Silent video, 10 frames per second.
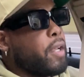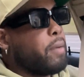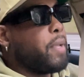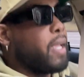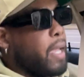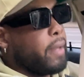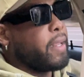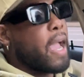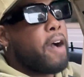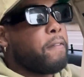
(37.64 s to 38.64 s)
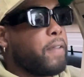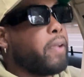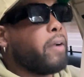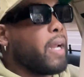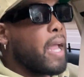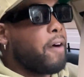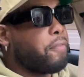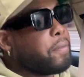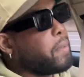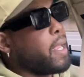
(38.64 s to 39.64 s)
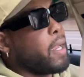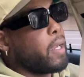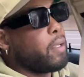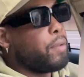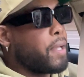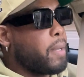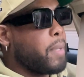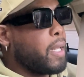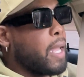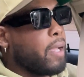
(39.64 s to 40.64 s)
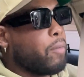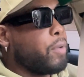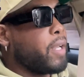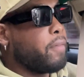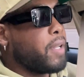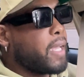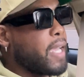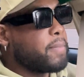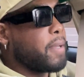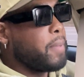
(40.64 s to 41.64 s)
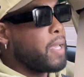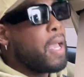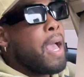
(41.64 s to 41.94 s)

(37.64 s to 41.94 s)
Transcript: I mean, and y'all figure it out from there. You know what I mean, like whatever the case may be.